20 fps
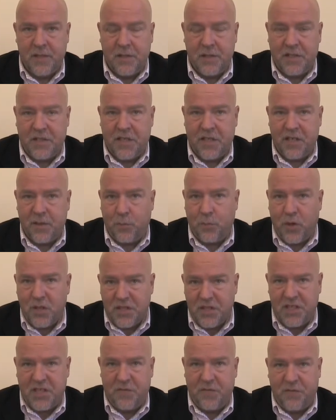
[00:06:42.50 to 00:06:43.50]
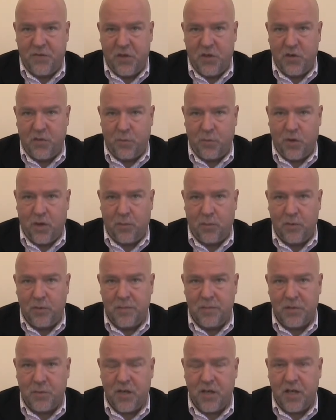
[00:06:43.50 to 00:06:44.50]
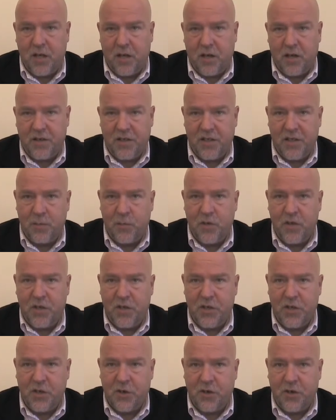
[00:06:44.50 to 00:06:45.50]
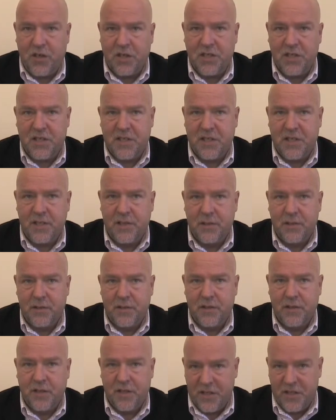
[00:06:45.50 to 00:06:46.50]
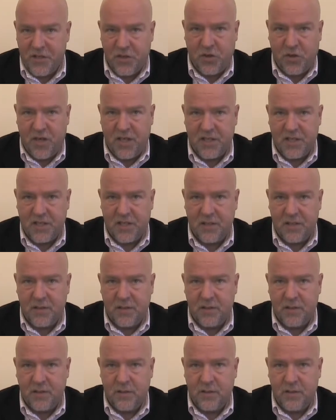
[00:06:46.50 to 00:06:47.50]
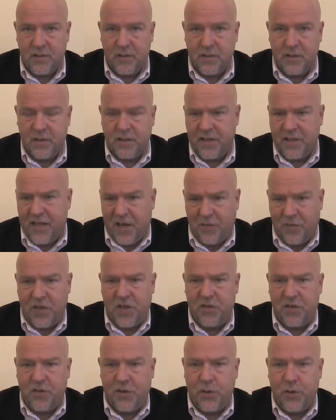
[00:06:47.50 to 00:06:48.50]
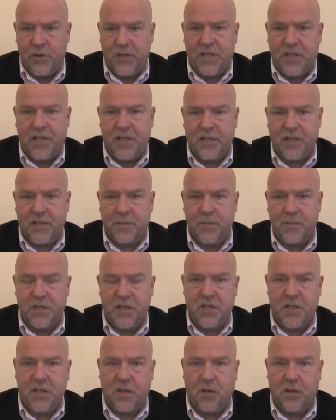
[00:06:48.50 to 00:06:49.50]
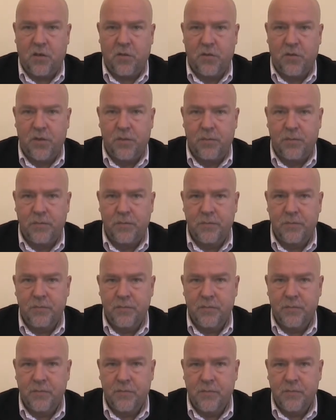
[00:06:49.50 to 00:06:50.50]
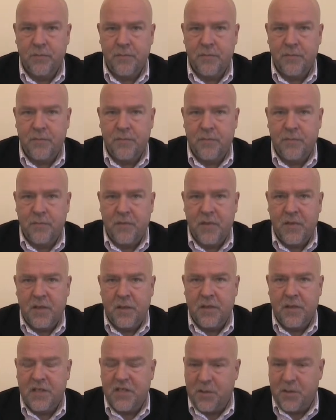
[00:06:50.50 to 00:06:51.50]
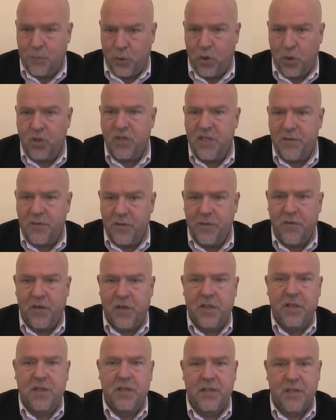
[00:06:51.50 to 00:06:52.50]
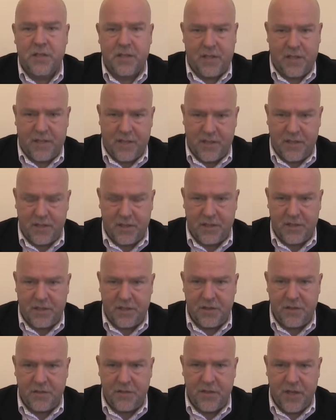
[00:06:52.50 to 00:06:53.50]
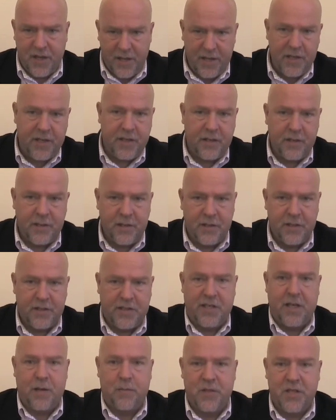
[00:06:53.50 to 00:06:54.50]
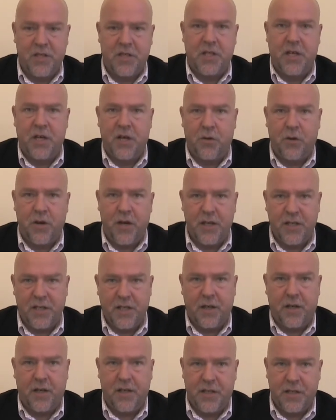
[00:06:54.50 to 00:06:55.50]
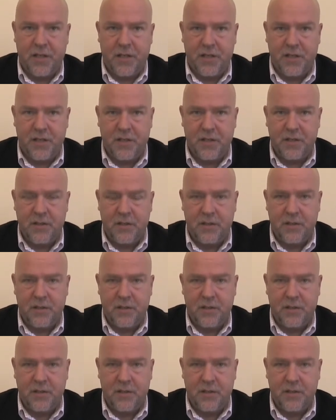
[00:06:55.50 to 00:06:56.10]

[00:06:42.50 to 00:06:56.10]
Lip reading: They take a positive view of problems, regarding them with curiosity and interest, and they have an enthusiasm to solve them. They're supportive of others as they attempt to generate ideas.